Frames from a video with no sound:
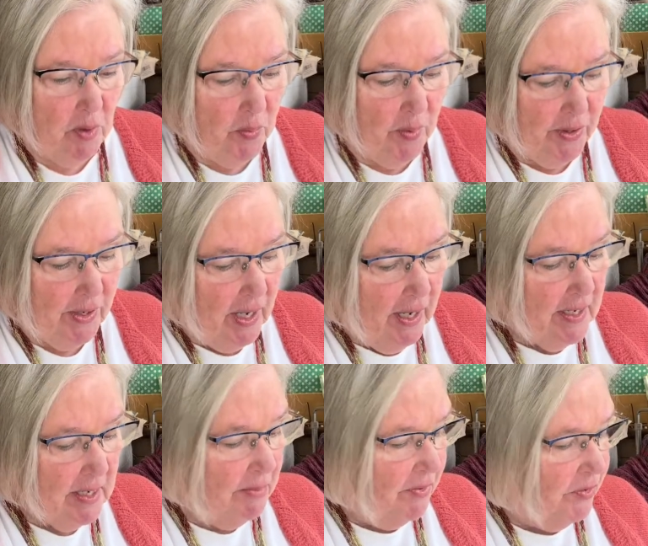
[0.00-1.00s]
with
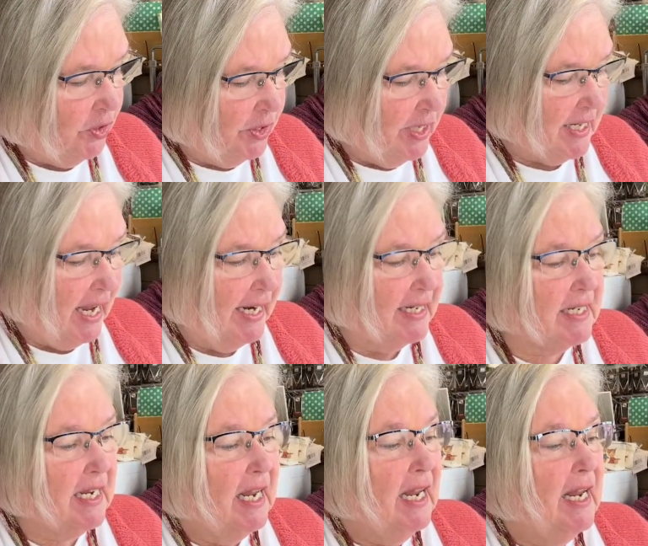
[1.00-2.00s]
some of her designs.
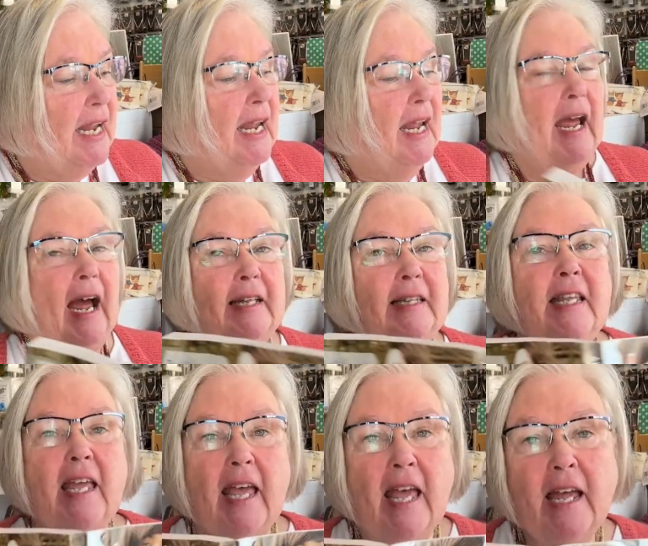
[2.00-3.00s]
At
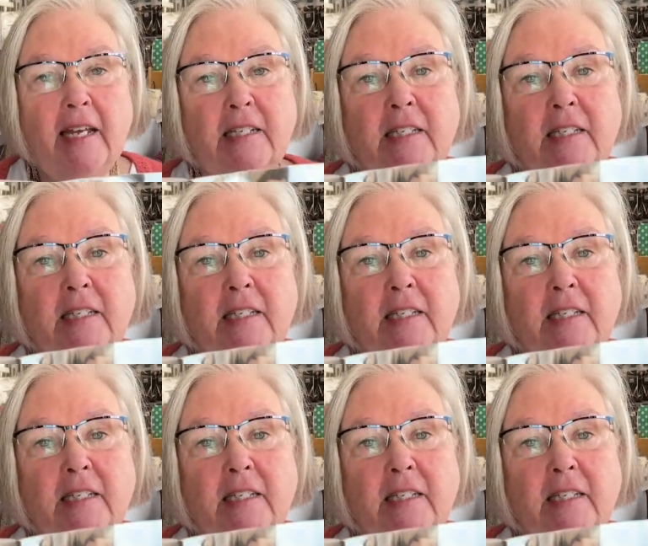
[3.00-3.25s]
the end